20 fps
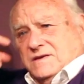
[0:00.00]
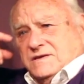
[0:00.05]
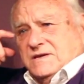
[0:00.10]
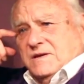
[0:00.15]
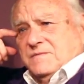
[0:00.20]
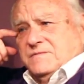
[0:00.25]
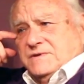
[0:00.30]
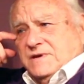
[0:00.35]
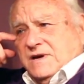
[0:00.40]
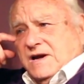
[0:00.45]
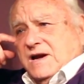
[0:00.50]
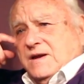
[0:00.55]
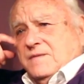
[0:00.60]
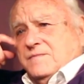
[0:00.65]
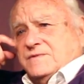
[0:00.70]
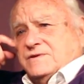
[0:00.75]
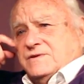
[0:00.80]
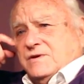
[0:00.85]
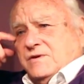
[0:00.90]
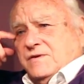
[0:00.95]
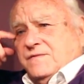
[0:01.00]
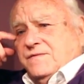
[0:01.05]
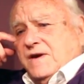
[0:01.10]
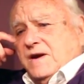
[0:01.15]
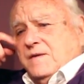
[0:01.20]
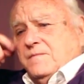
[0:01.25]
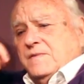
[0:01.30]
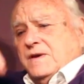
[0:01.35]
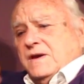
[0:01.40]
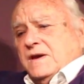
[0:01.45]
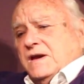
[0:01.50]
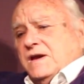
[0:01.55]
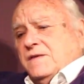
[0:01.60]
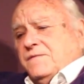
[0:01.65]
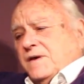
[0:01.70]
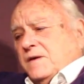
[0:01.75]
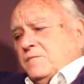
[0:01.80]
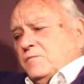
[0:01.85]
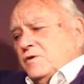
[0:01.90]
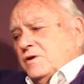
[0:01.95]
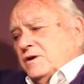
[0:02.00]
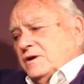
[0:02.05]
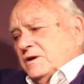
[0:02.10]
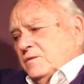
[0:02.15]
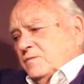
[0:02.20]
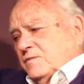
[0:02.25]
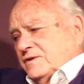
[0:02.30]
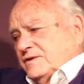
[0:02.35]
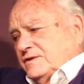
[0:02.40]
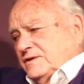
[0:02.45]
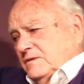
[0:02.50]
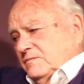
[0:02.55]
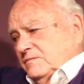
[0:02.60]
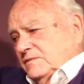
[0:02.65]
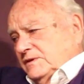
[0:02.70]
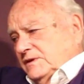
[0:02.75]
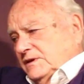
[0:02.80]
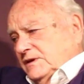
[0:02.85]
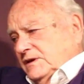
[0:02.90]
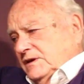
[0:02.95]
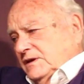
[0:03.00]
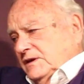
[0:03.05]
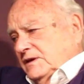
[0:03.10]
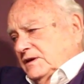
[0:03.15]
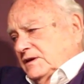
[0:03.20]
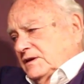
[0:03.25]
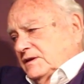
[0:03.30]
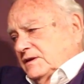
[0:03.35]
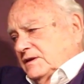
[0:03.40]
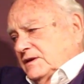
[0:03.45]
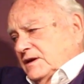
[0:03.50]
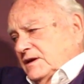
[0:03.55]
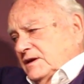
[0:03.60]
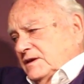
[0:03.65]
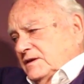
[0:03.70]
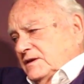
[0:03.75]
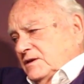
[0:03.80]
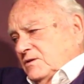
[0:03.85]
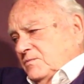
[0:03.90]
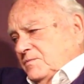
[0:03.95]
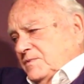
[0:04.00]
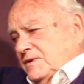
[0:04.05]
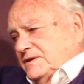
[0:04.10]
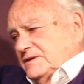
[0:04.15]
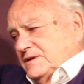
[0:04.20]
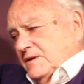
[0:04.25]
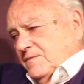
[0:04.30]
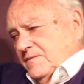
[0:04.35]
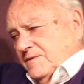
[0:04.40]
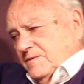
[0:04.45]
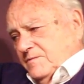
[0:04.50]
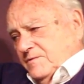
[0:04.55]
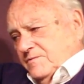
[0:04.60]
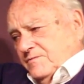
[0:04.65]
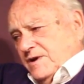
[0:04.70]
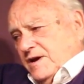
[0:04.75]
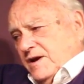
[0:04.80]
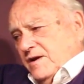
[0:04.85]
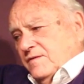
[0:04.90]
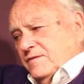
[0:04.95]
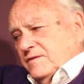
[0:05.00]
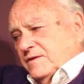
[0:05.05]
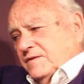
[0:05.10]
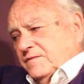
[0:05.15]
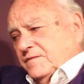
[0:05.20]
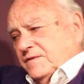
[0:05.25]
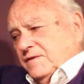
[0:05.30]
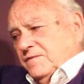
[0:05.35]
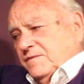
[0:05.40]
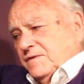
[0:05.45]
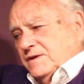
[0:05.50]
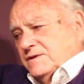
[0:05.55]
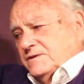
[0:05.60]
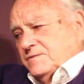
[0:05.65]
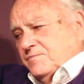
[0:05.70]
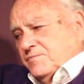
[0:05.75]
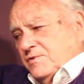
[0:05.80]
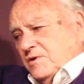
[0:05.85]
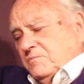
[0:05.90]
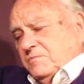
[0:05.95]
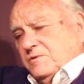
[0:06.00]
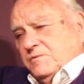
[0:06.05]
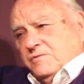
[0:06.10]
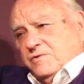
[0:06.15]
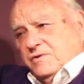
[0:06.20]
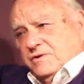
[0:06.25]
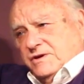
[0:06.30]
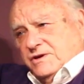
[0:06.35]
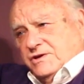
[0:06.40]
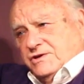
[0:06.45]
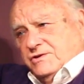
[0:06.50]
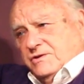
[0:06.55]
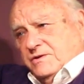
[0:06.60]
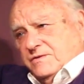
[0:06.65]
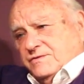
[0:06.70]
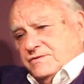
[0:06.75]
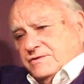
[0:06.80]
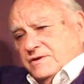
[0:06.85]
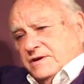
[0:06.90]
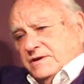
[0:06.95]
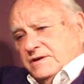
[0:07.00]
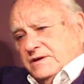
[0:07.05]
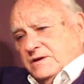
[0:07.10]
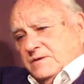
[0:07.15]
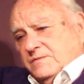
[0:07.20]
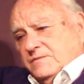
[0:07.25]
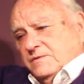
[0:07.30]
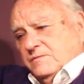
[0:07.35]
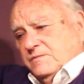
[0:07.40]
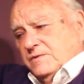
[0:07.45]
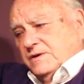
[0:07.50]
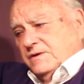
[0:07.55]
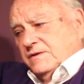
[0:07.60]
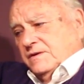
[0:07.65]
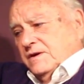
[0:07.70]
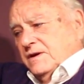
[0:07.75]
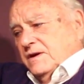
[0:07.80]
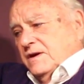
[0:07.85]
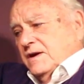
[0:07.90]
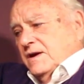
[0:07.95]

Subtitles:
Yes, sometimes. Or if I'm working with somebody, there'll be some of them around if there's a problem or an issue I'm trying to help them with.